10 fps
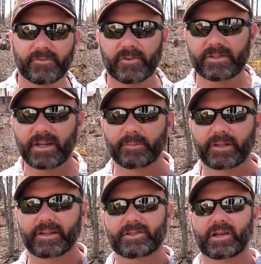your first time
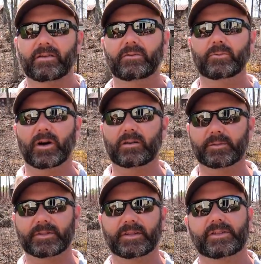to the channel,
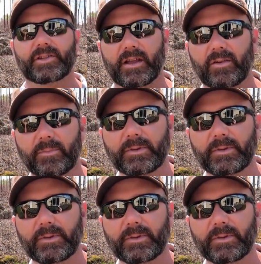welcome to the channel.